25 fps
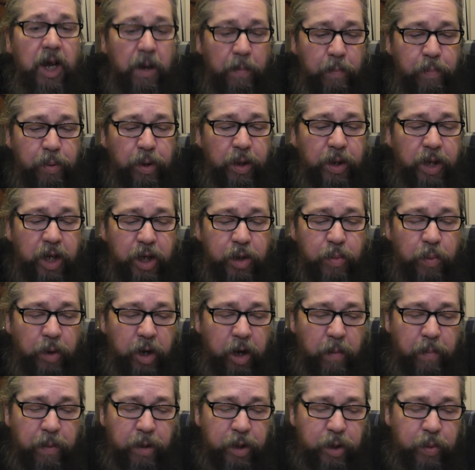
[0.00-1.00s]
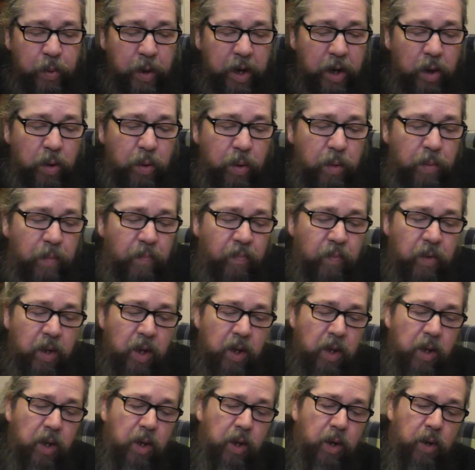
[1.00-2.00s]
I'm putting this one up as well
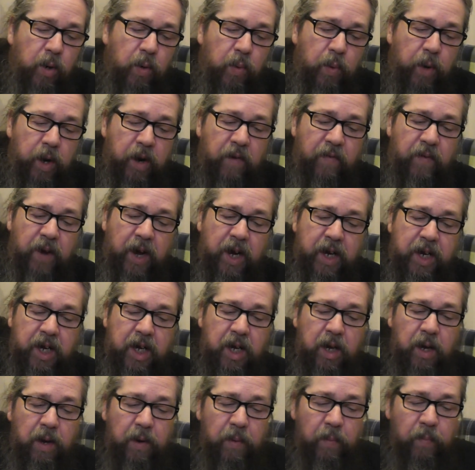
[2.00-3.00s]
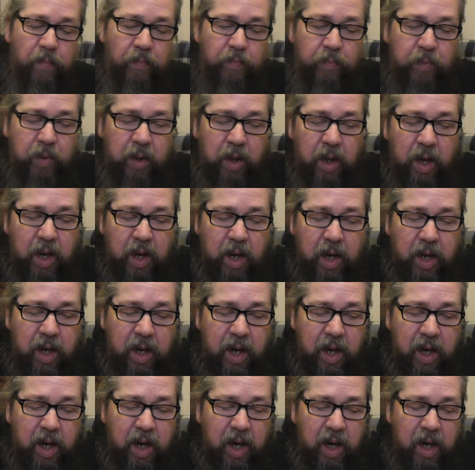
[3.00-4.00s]
when I've had it.
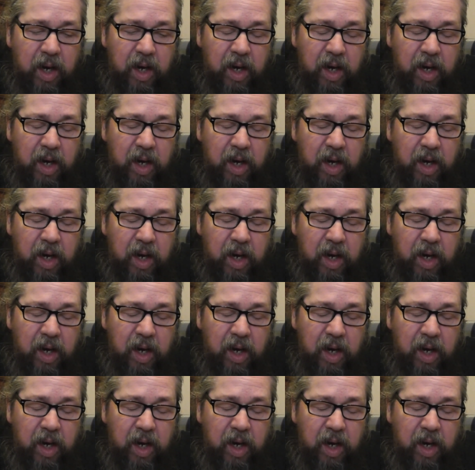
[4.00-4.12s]
Don't